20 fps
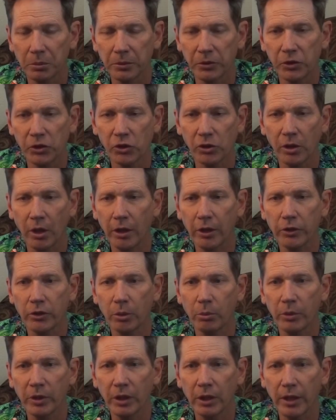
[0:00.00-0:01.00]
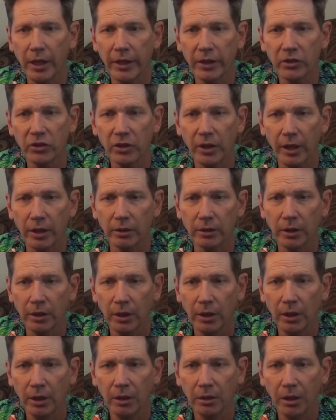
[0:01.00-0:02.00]
started to realize that,
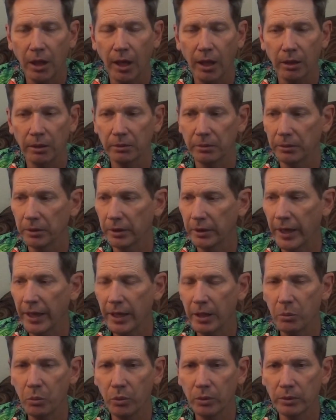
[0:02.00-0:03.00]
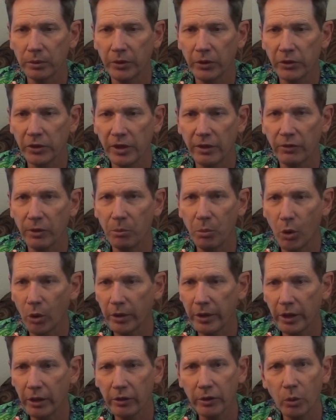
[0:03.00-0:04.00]
hey, there's even
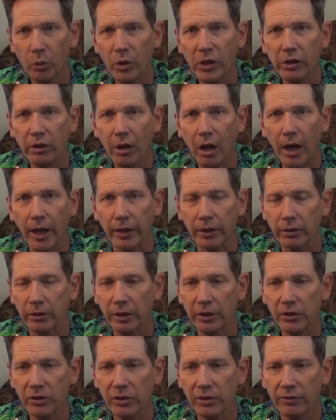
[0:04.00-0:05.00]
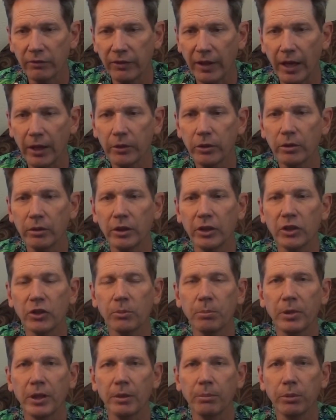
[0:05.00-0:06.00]
more here than we thought. Let's value these
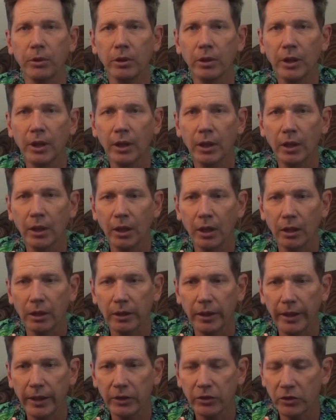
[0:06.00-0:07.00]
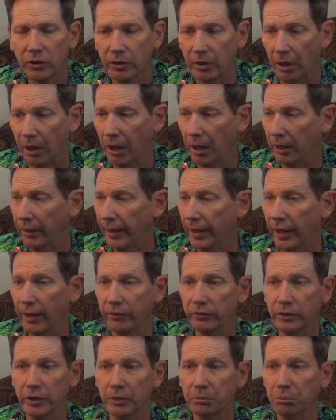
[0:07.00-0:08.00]
people. Let's
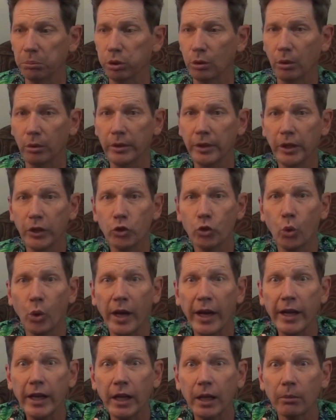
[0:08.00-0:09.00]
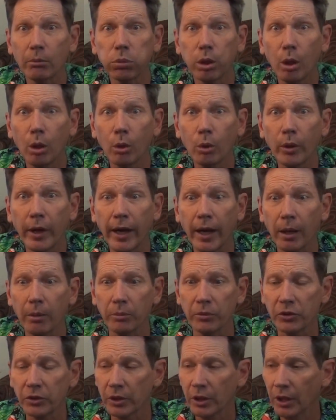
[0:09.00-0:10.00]
have employee training
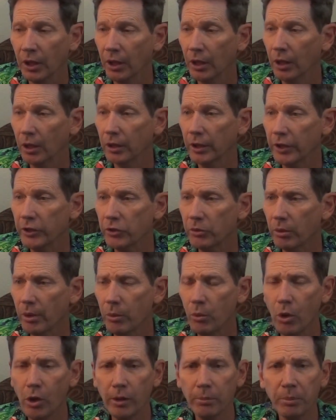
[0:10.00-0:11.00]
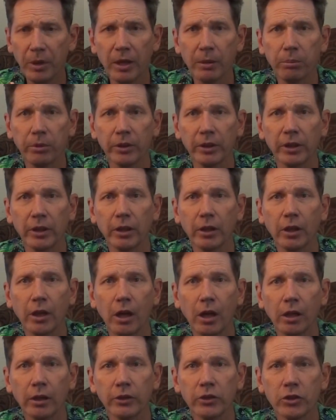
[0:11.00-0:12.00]
programs. Let's reward people that get a
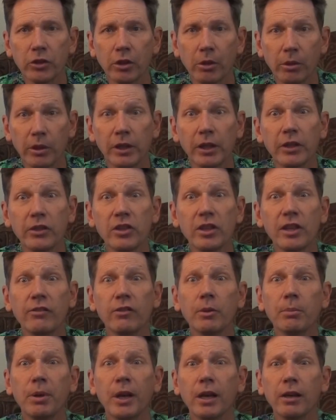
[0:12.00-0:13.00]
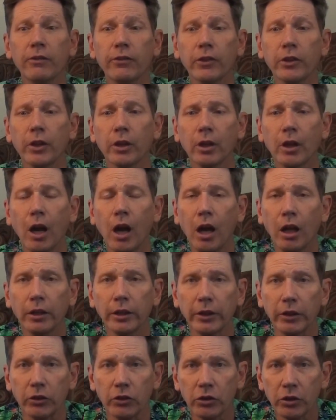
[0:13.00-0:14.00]
college degree. Let's even pay for their
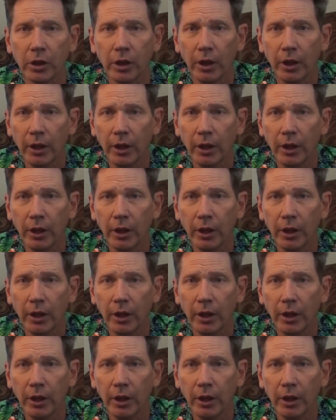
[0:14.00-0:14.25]
college.